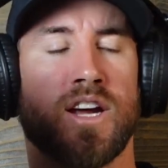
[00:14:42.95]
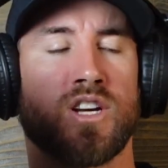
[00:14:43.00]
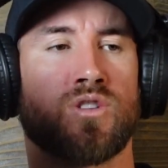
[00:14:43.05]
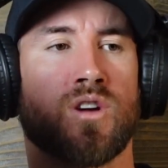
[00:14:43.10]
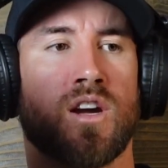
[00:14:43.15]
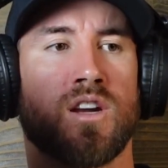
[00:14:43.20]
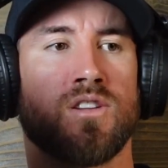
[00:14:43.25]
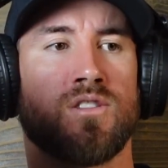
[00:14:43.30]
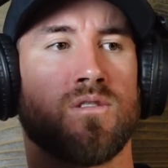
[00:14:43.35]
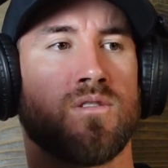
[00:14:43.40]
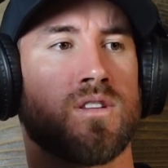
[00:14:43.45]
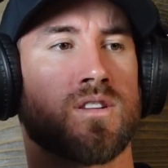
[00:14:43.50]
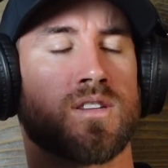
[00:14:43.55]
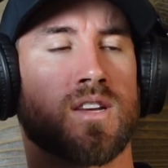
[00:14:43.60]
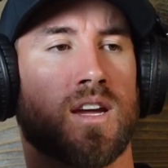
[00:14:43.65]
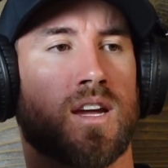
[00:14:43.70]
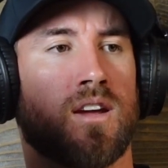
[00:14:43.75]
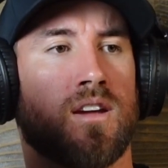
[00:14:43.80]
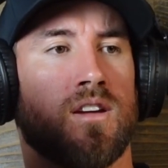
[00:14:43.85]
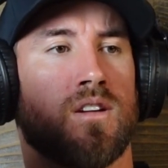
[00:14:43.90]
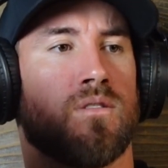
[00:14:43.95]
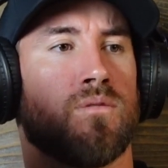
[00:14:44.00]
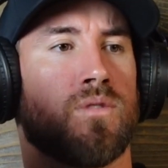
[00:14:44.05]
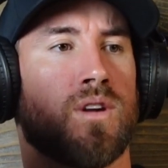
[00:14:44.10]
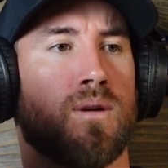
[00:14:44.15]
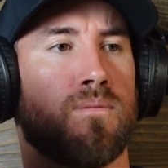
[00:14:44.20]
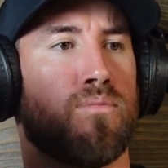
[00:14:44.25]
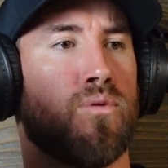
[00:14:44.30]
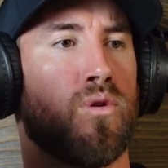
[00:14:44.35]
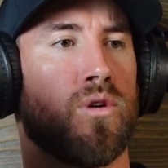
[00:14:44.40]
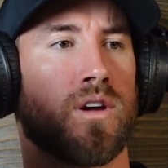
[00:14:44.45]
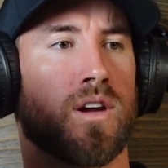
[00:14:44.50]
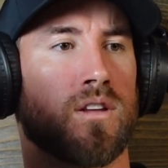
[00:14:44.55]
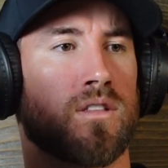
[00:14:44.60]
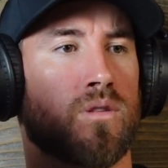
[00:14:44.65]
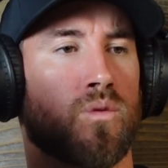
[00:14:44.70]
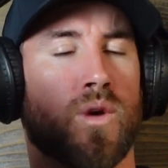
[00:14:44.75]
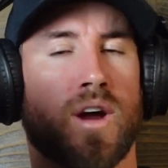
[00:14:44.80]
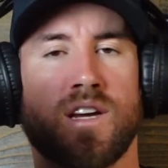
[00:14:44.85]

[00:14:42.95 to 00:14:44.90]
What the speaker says: I try to do this like, when I'm pulling out the